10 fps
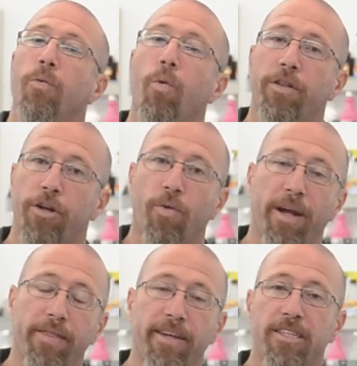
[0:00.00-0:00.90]
One of the
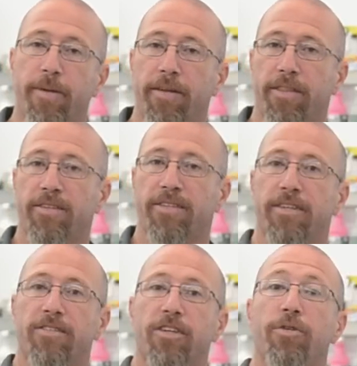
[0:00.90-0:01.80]
great things about this
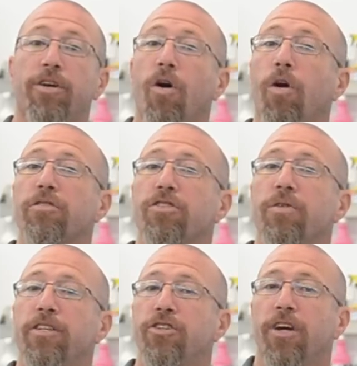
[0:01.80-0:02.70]
is you can
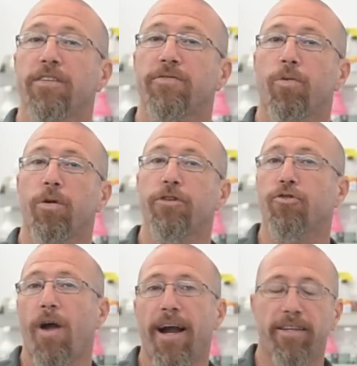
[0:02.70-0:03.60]
also adjust for a
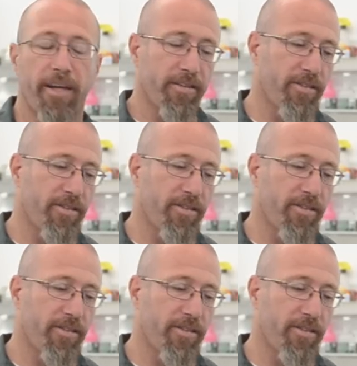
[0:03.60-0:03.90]
track day.